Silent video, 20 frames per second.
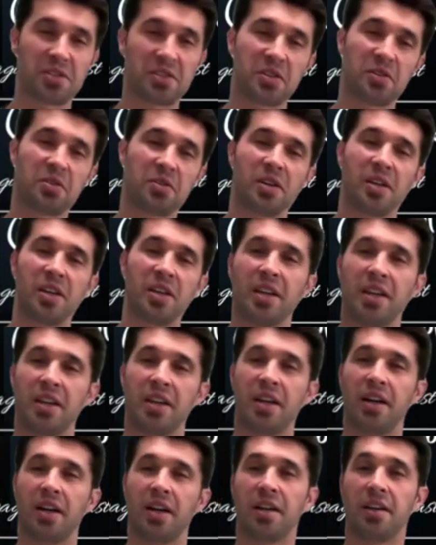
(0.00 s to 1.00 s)
So
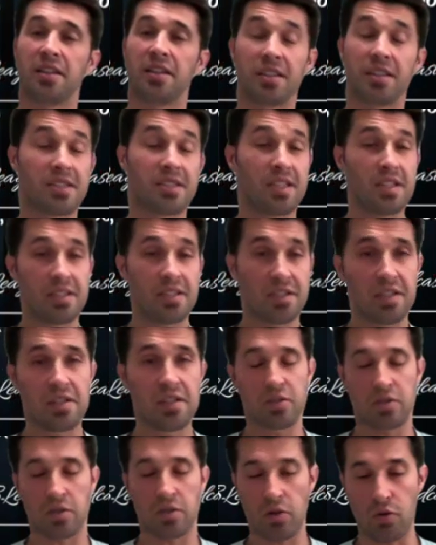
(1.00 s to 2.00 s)
the season
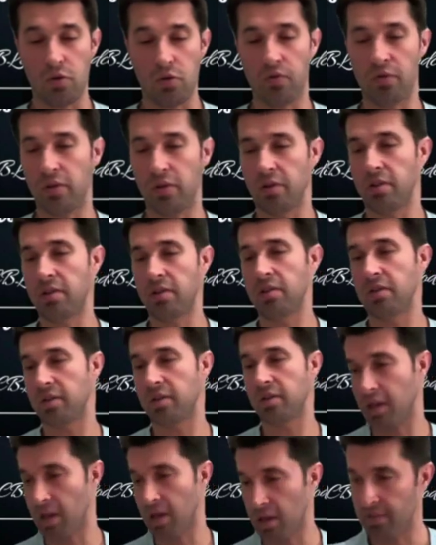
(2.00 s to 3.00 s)
is over,
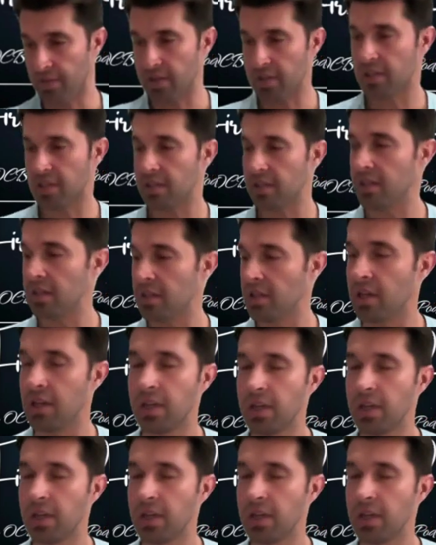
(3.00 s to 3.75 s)
obviously,